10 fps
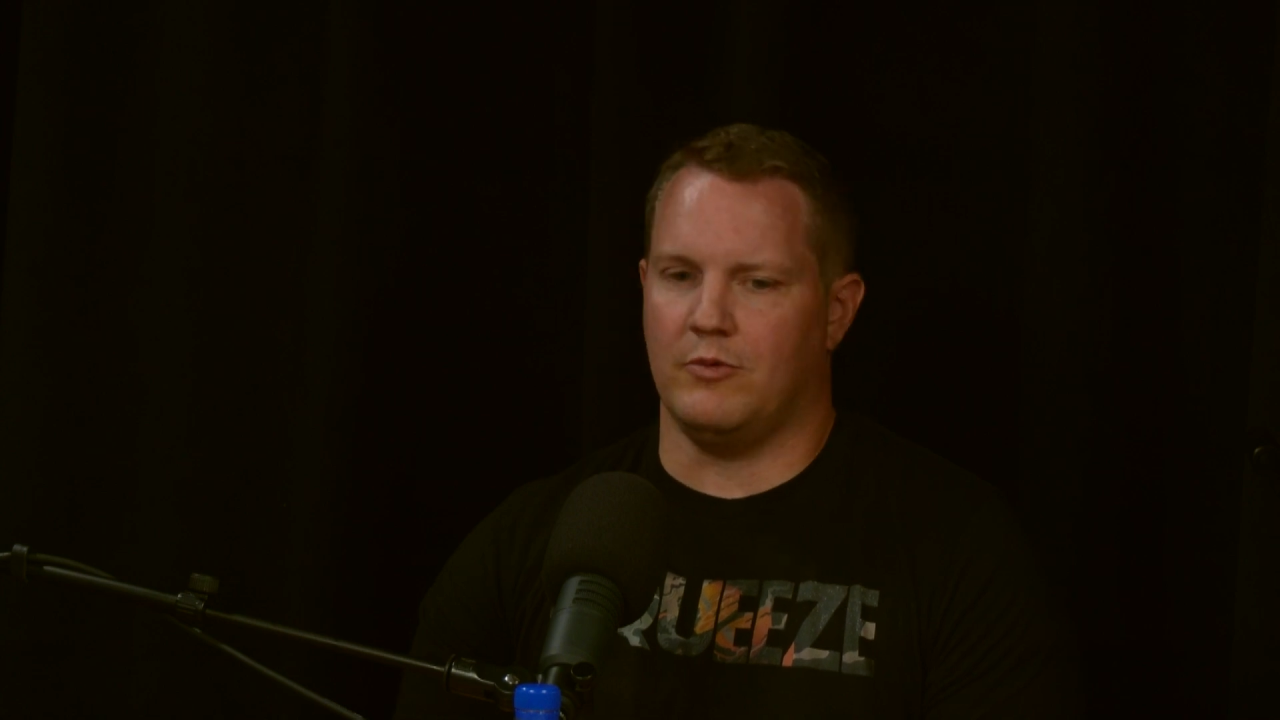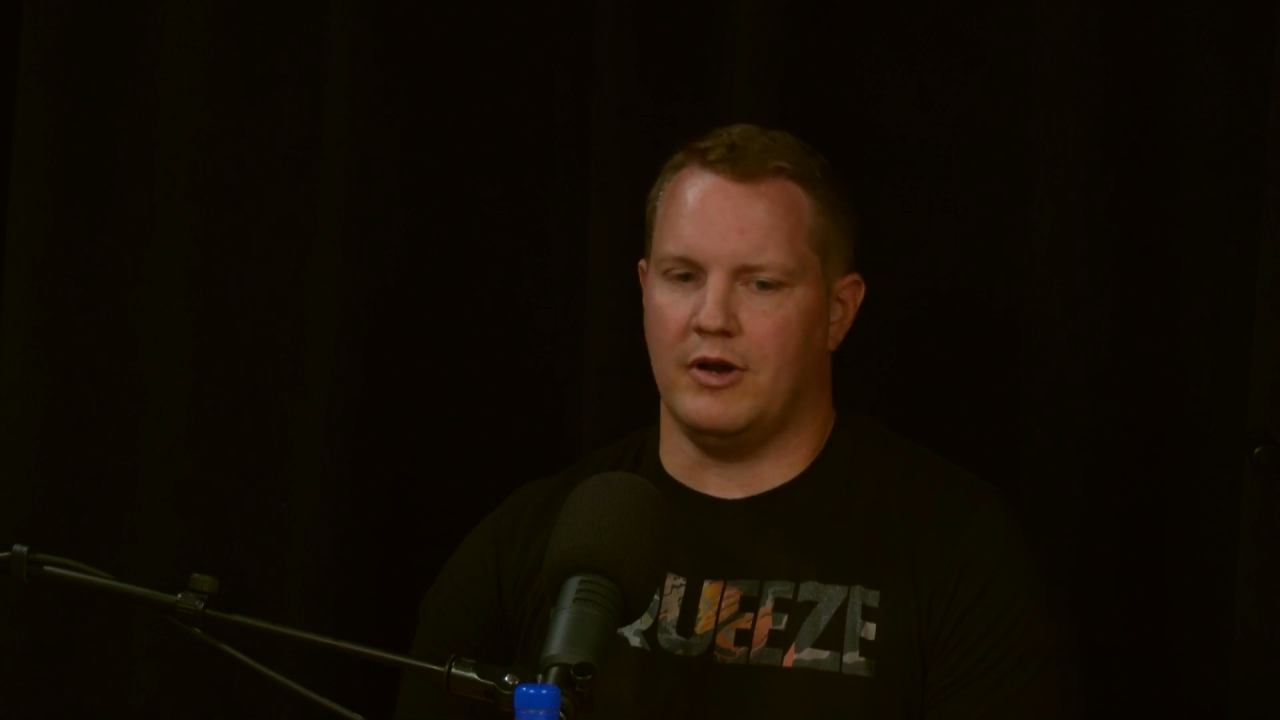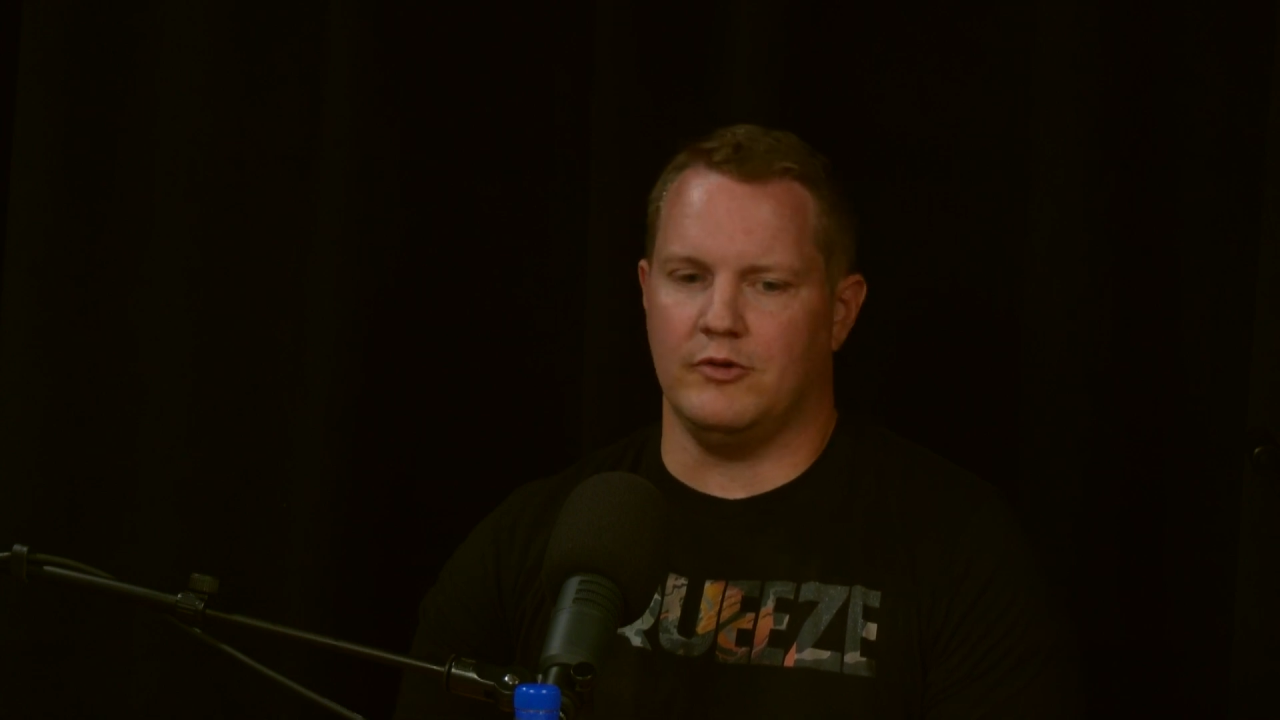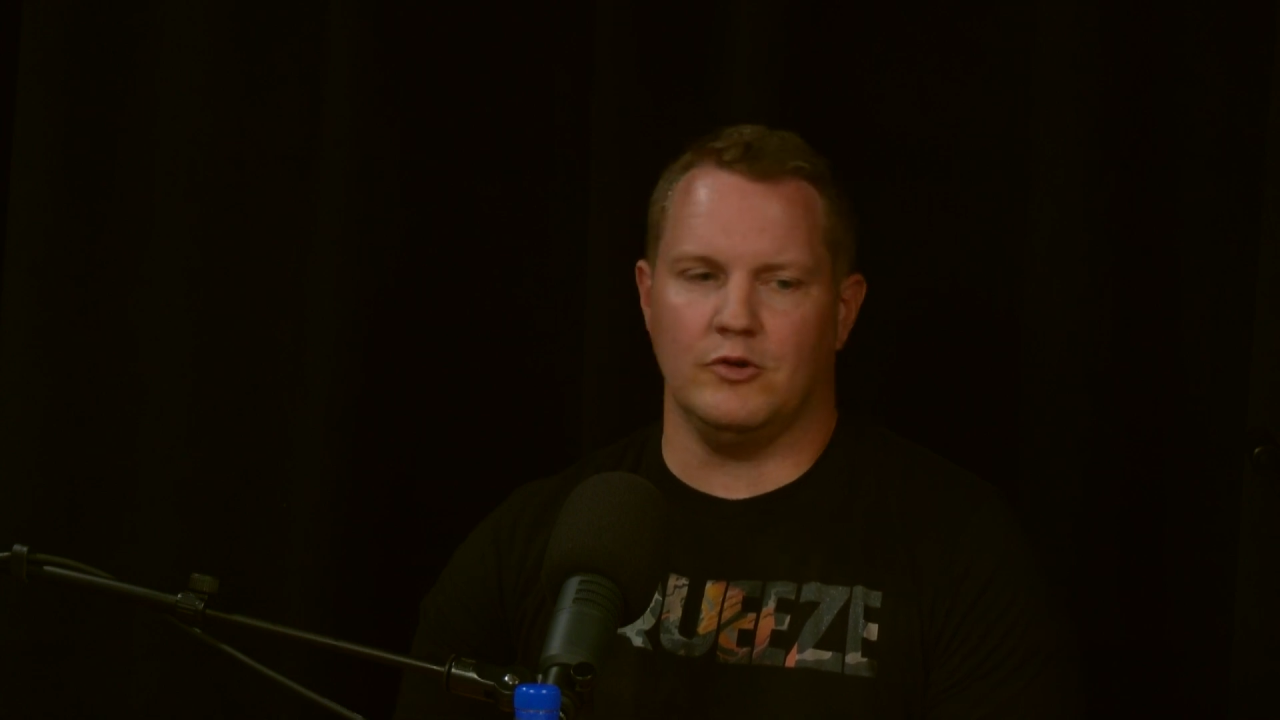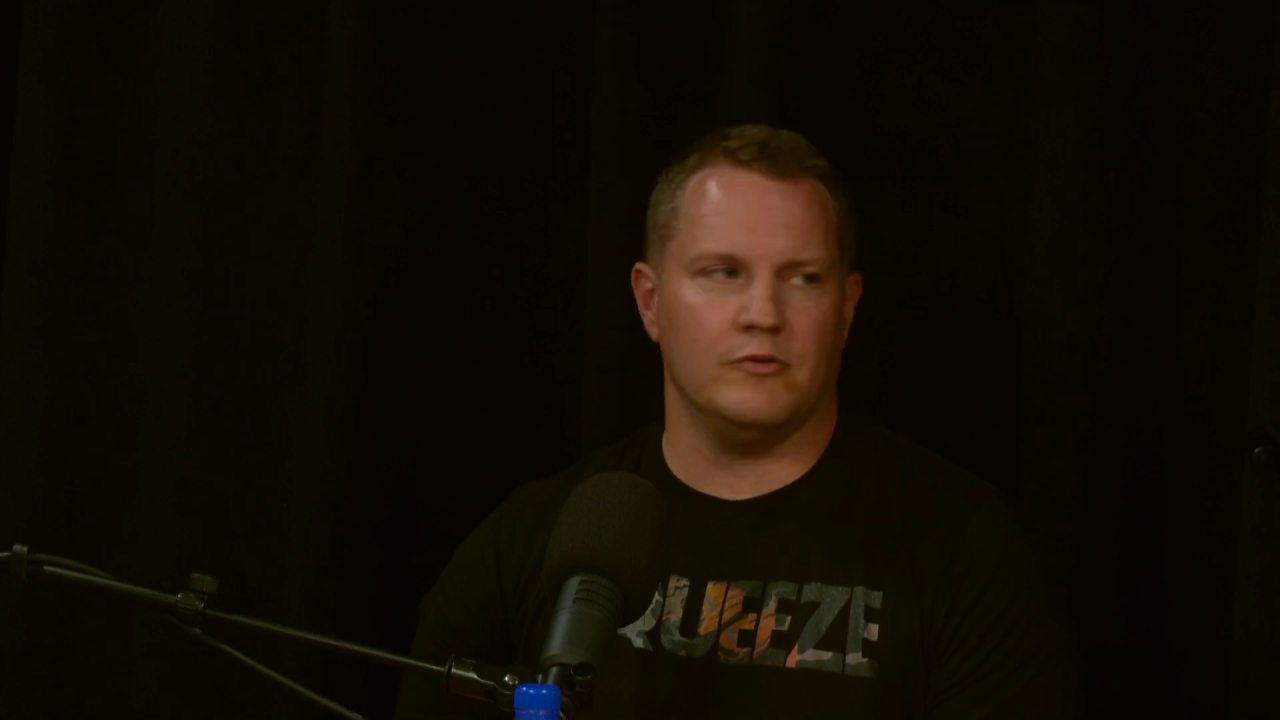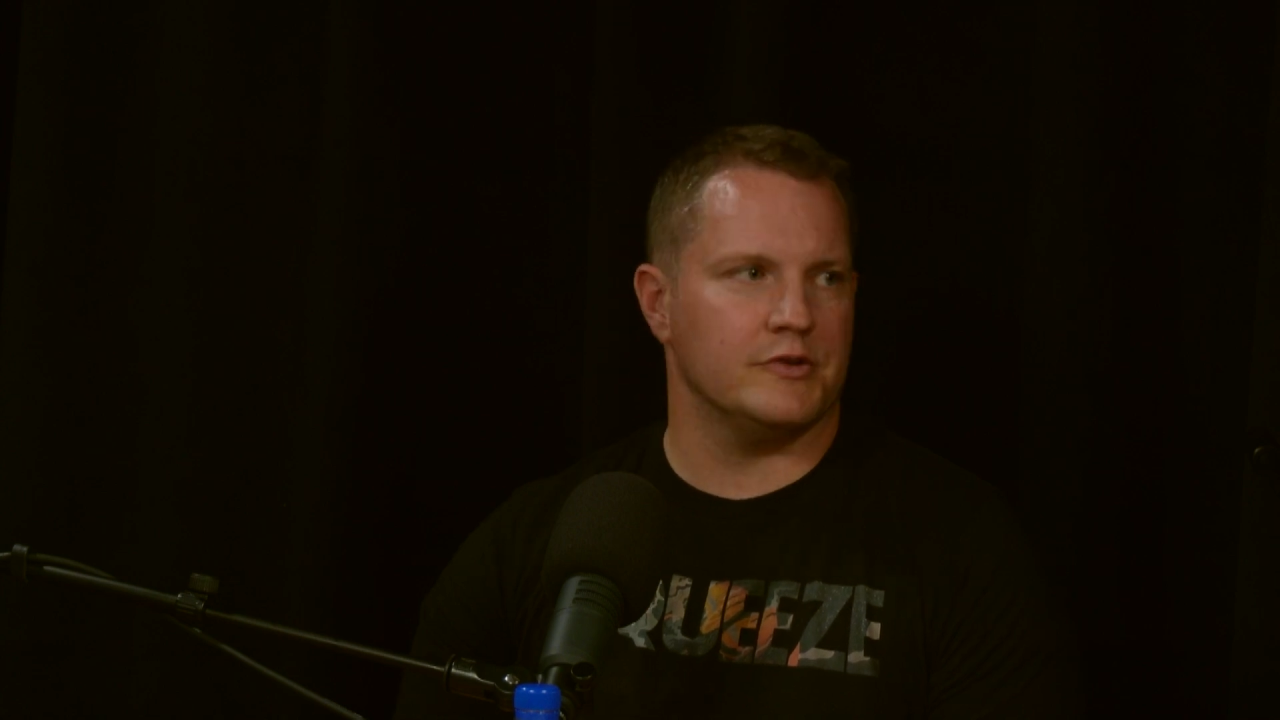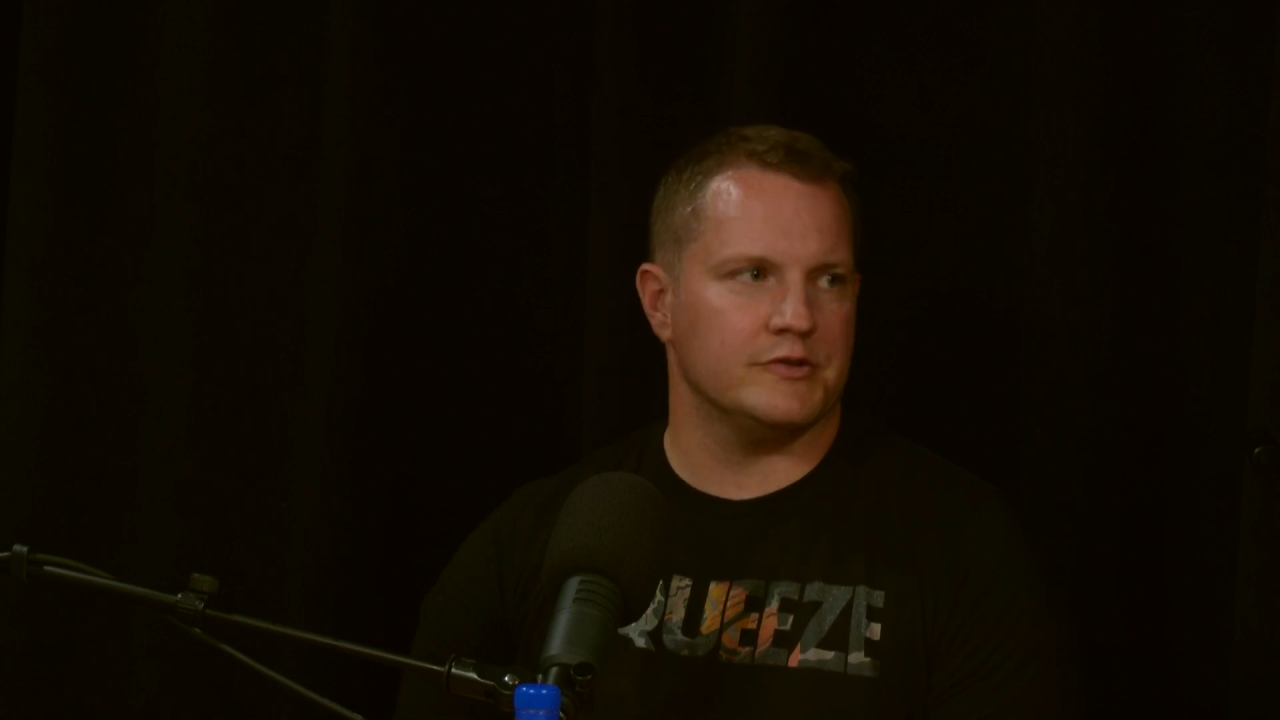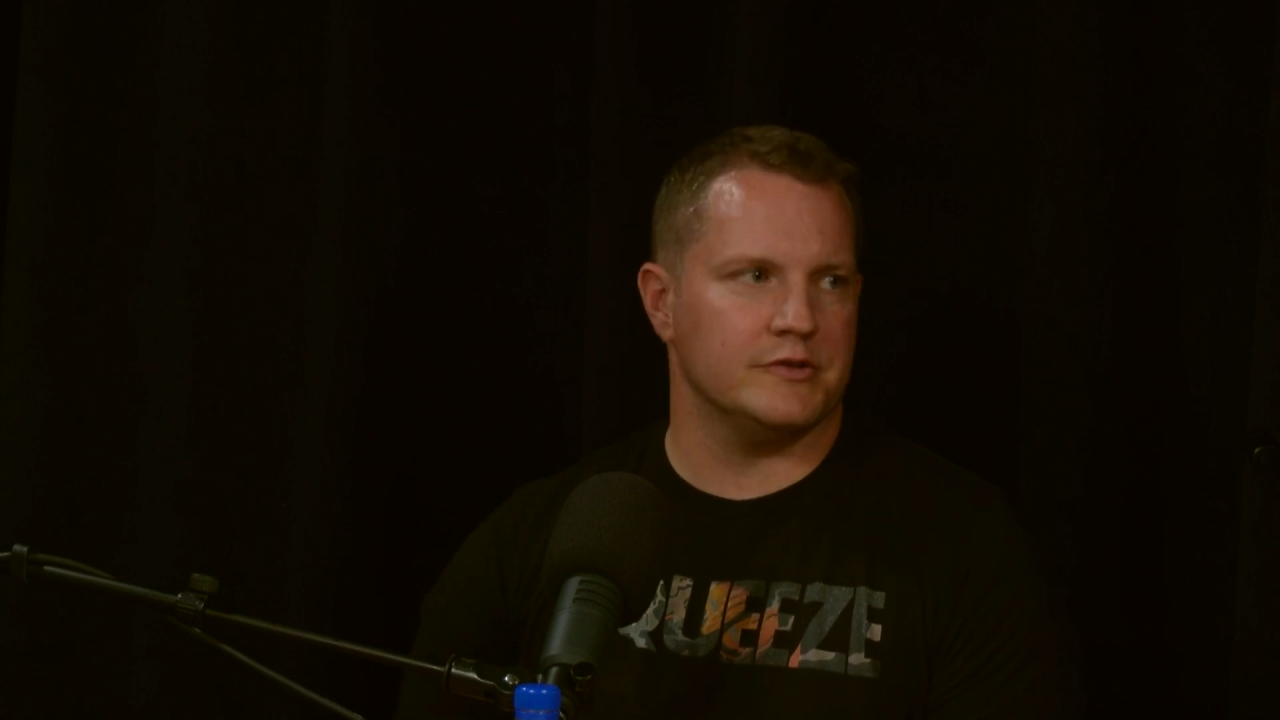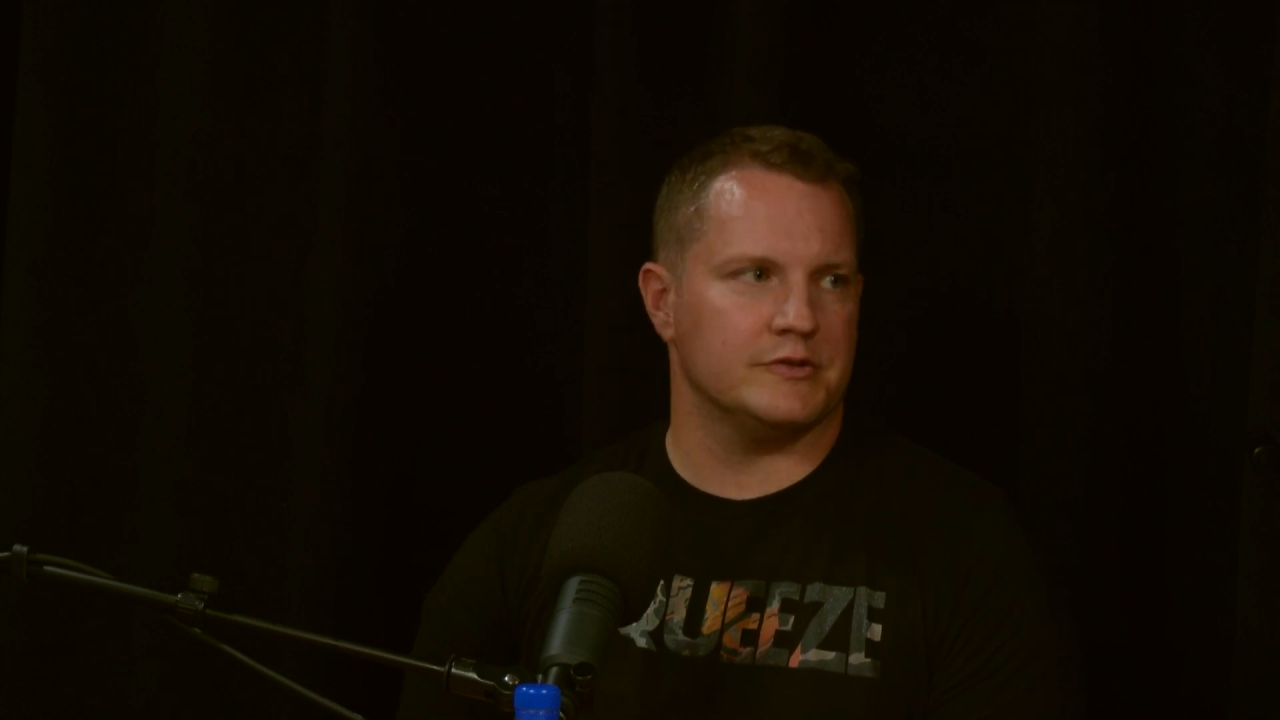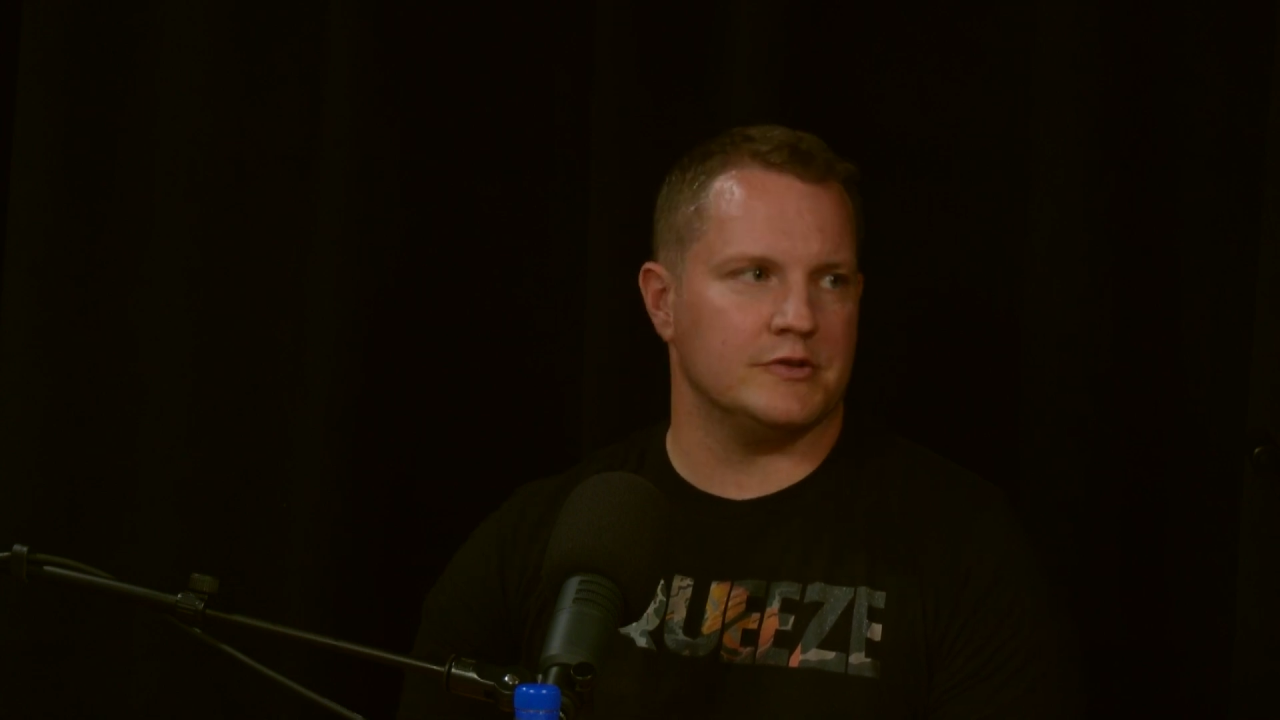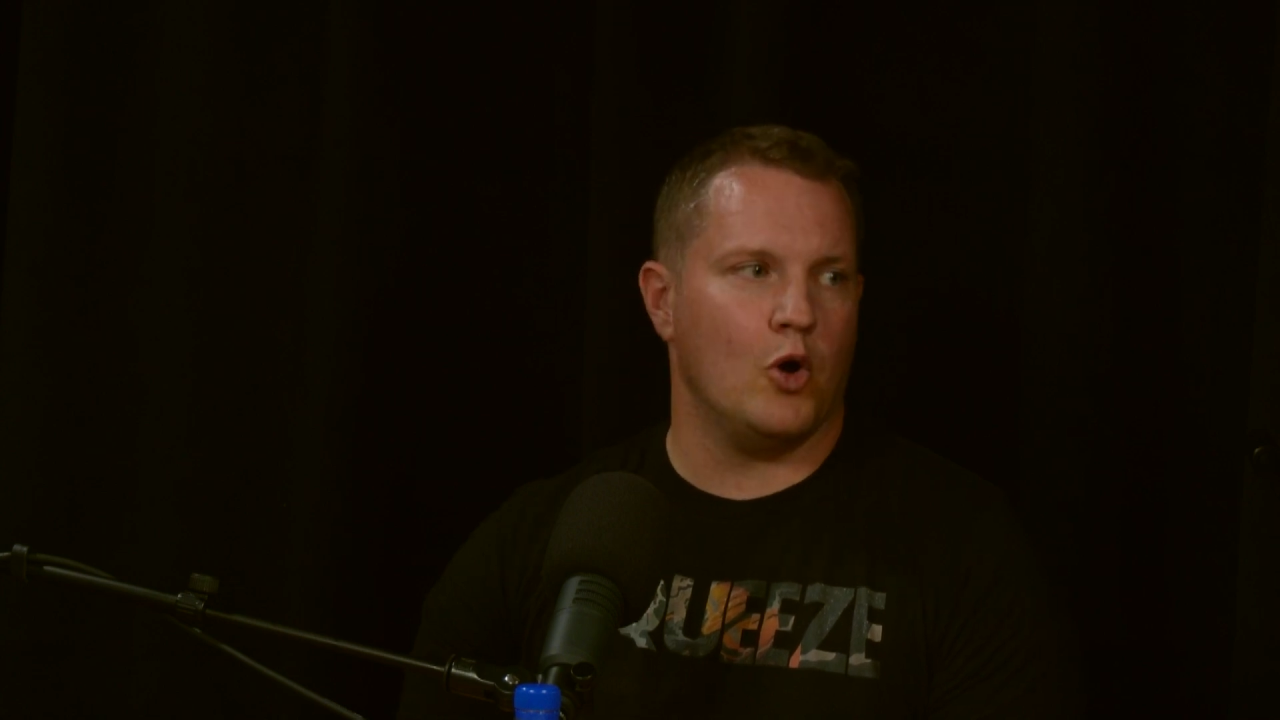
revenue versus